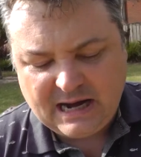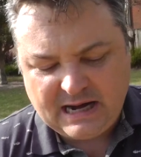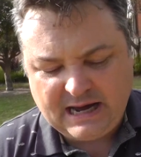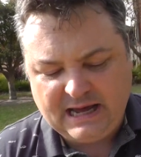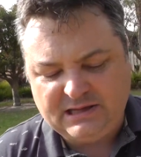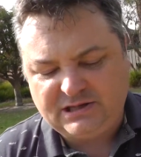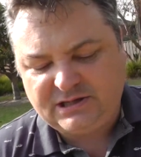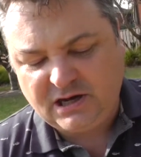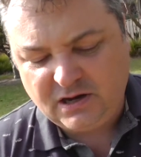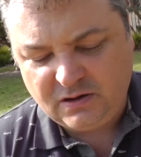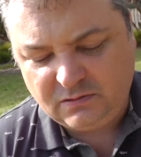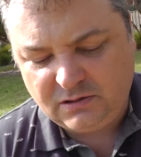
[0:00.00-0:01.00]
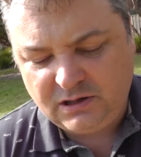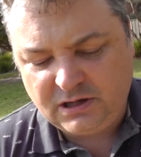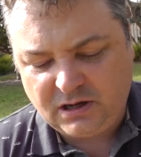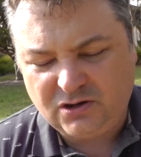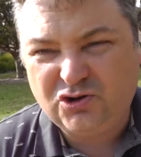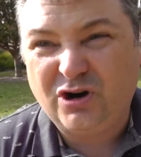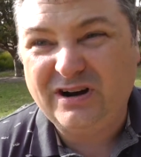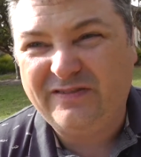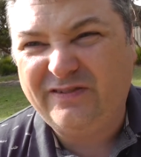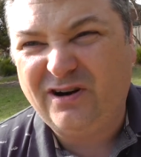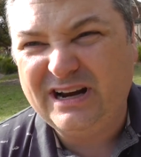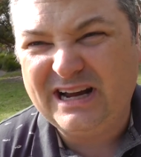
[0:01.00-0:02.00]
and so I try to
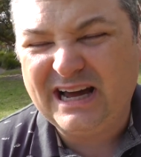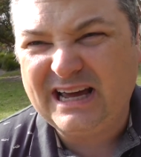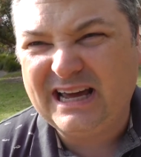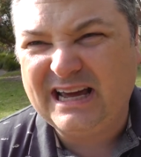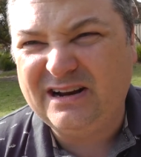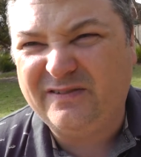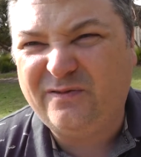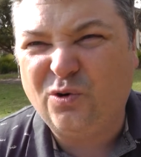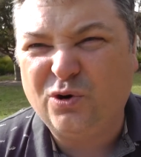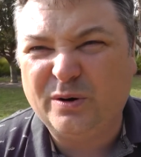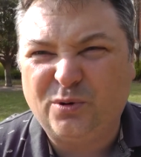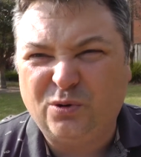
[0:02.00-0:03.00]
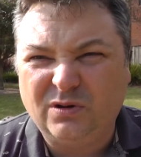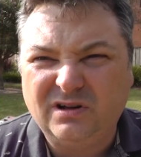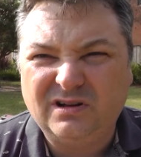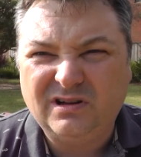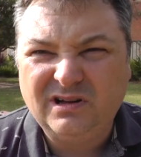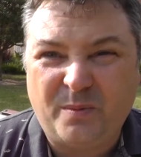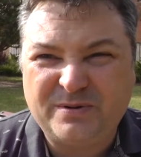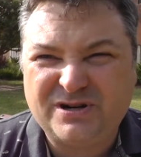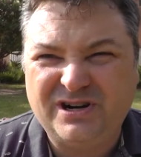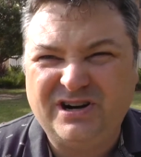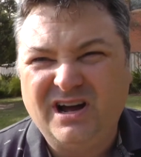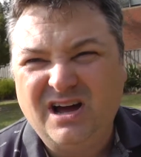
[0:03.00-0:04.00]
find an affordable
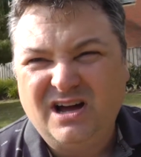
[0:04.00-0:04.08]
option